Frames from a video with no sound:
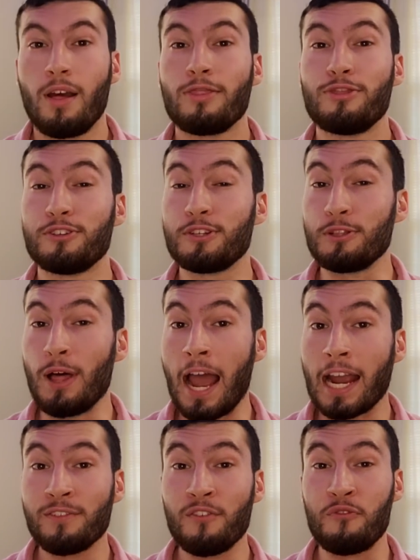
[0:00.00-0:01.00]
There's a
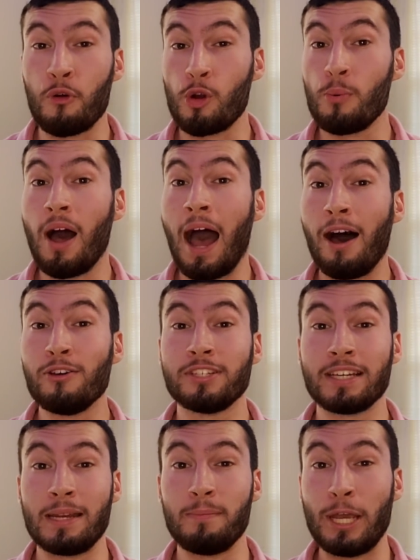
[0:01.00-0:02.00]
lack of affordable
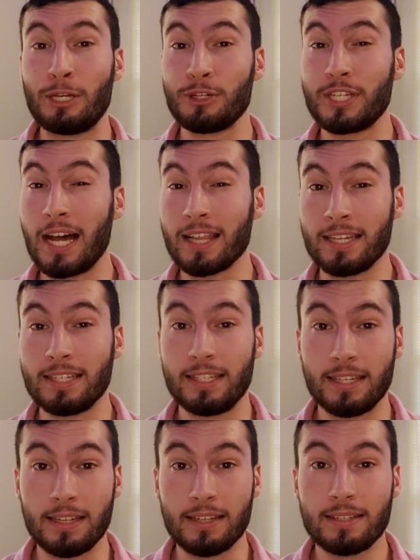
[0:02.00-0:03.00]
housing in major Italian
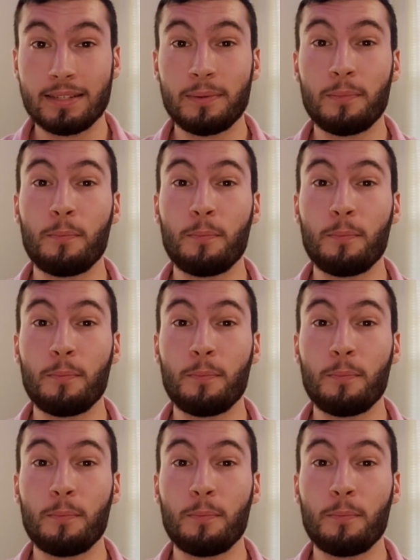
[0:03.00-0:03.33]
cities,